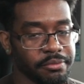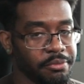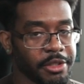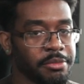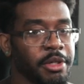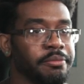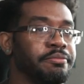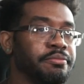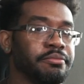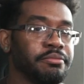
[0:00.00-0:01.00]
mix them
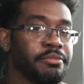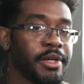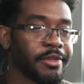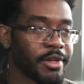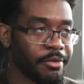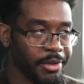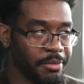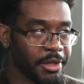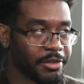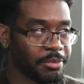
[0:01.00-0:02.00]
up, and it's not really a
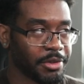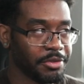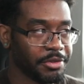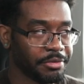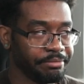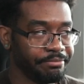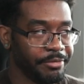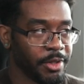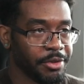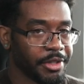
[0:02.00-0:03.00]
mix-up because you just
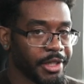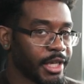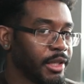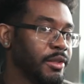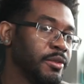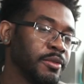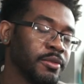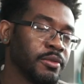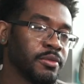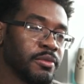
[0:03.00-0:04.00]
know you're gonna get it.
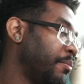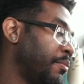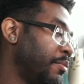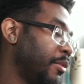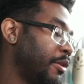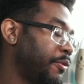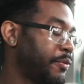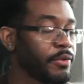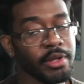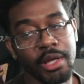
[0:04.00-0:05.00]
If
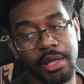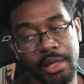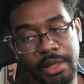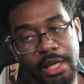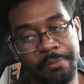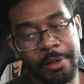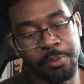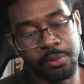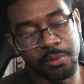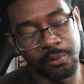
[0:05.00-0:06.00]
a lot of
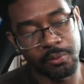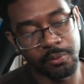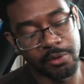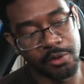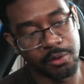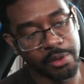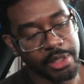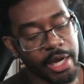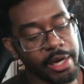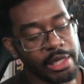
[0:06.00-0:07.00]
people, at
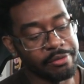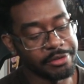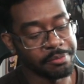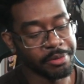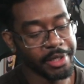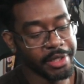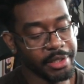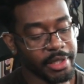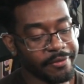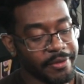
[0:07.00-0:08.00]
the higher levels of
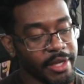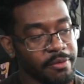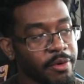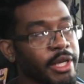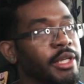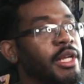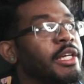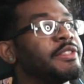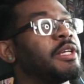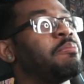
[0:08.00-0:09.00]
play, if they
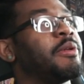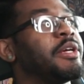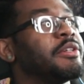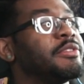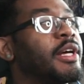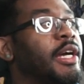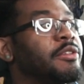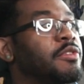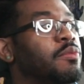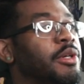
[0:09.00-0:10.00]
recognize that a player is
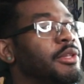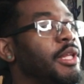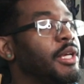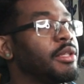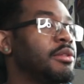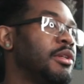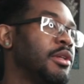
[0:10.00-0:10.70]
dying to one thing,